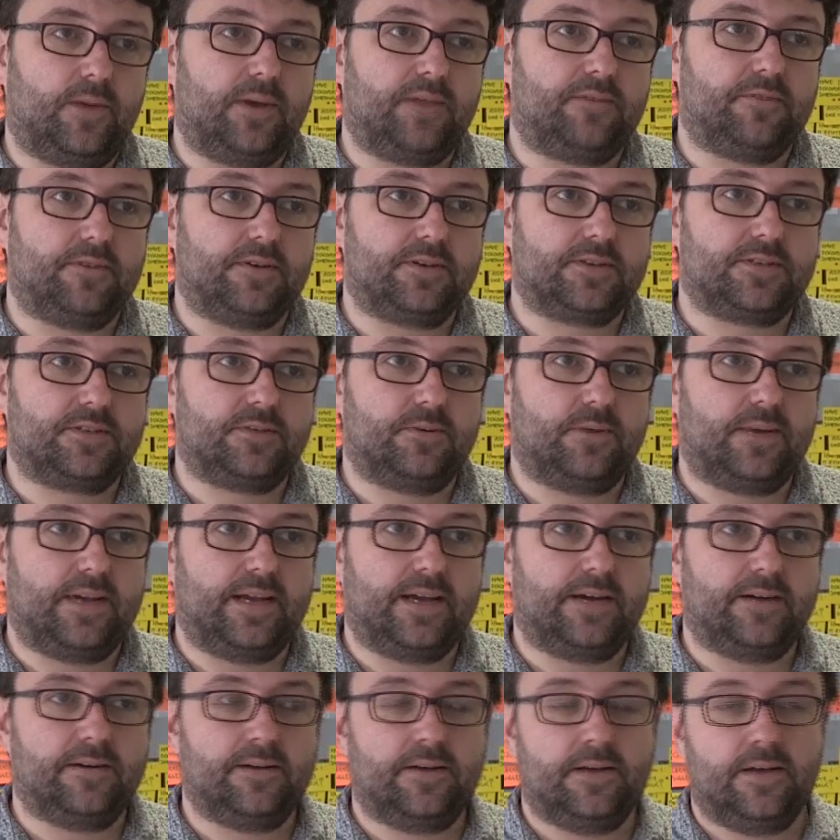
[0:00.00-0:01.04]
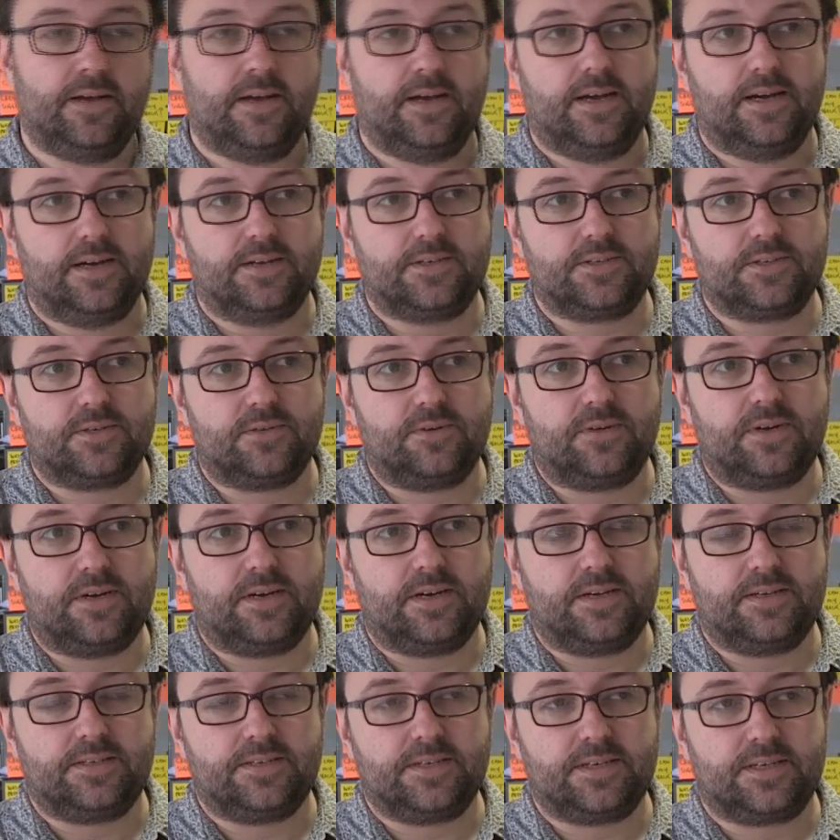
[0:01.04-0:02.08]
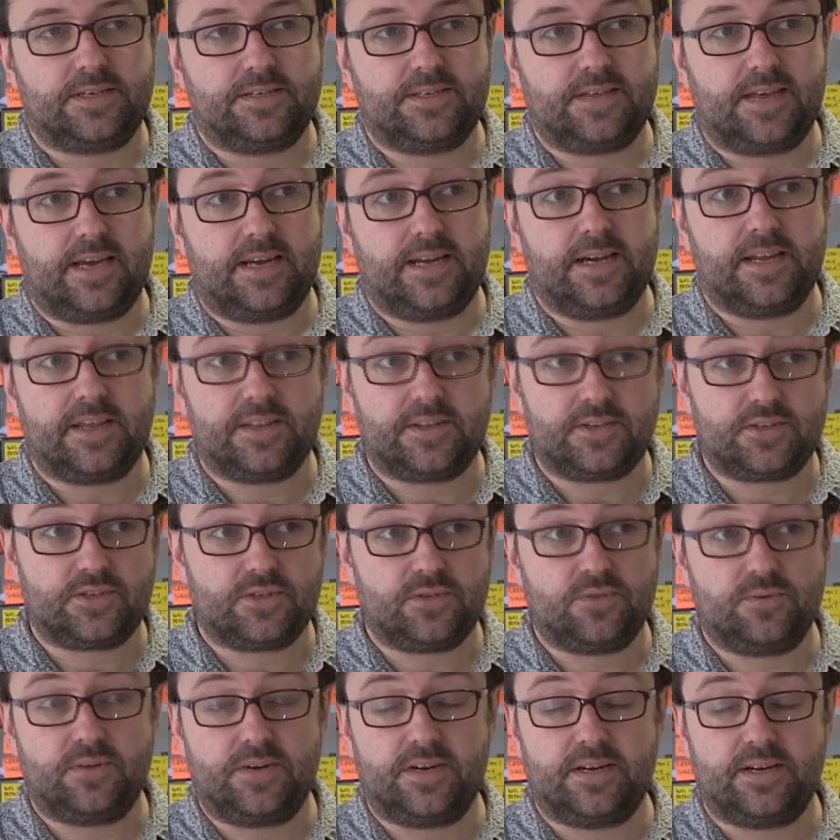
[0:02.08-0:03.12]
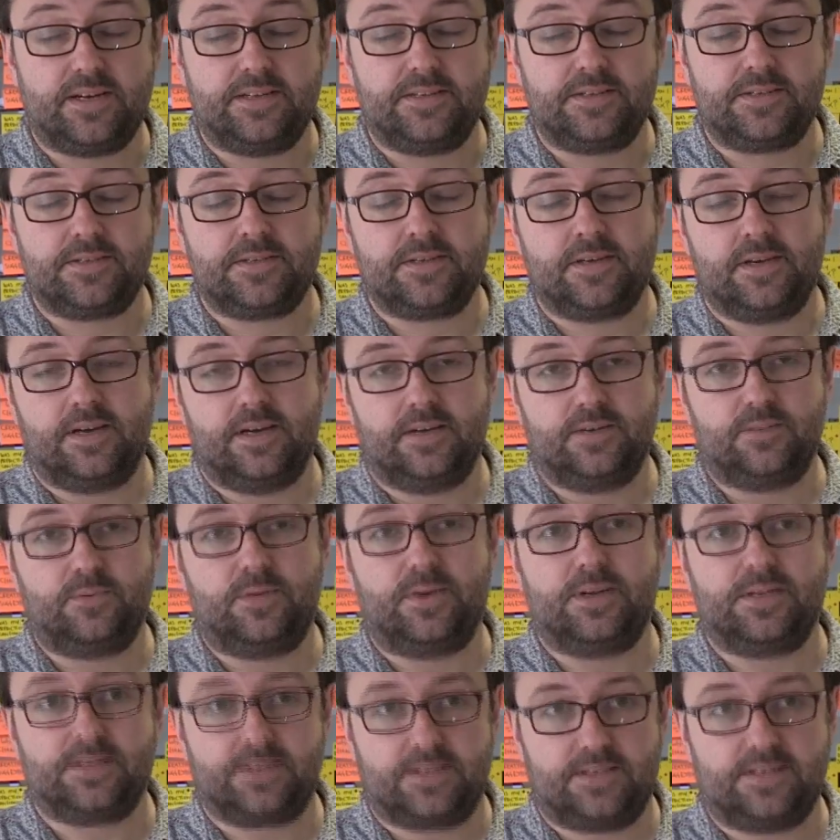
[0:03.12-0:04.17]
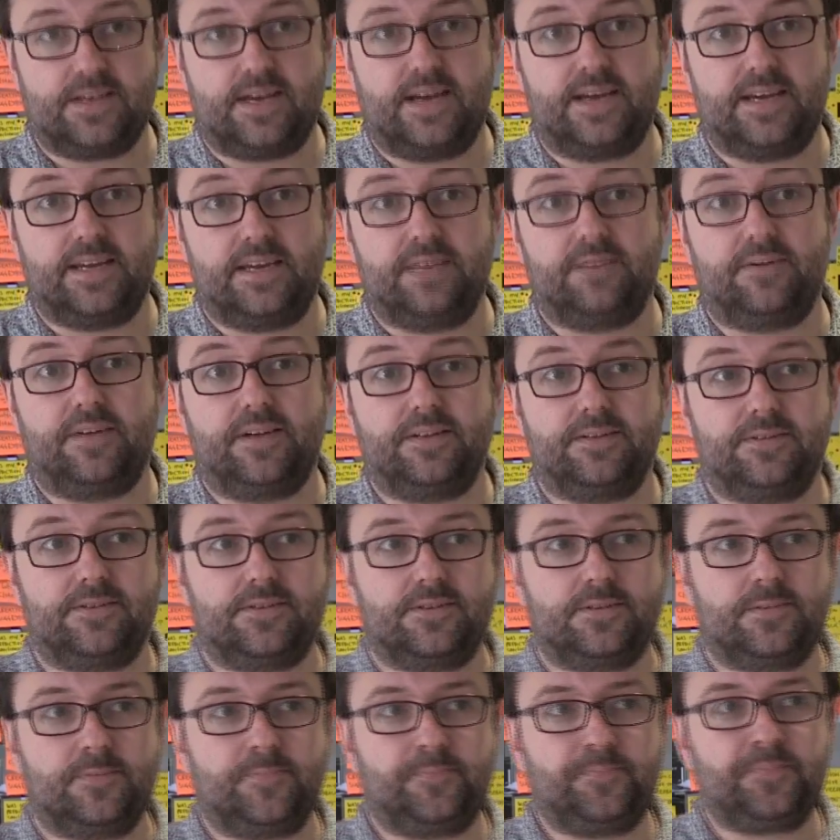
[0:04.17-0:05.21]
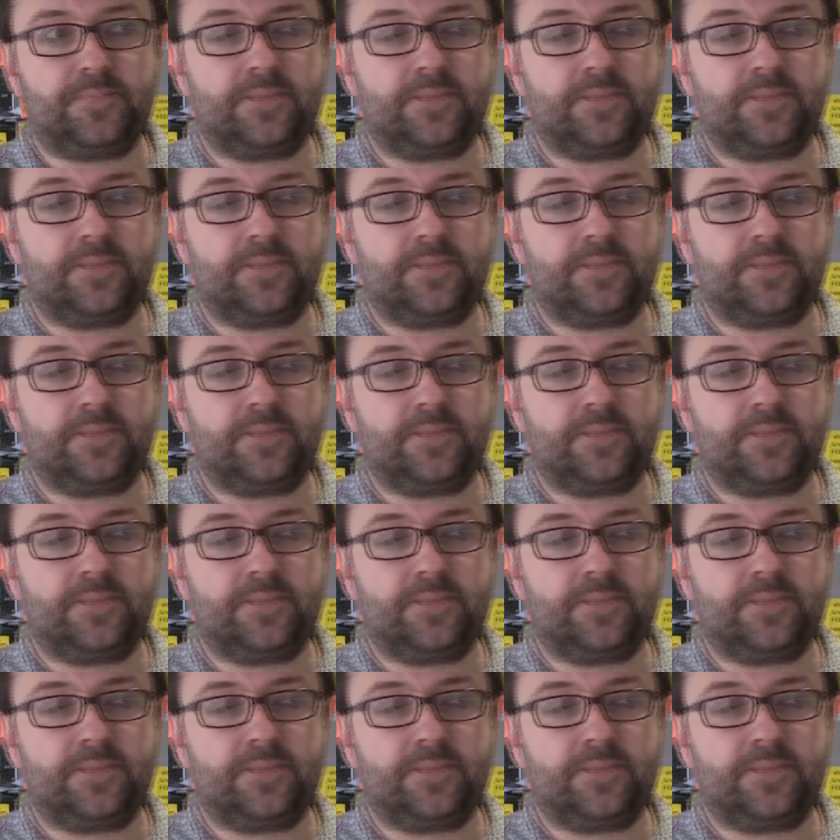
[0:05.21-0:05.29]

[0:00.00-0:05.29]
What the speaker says: way for us to allow a storyline to contain other storylines as well as containing events.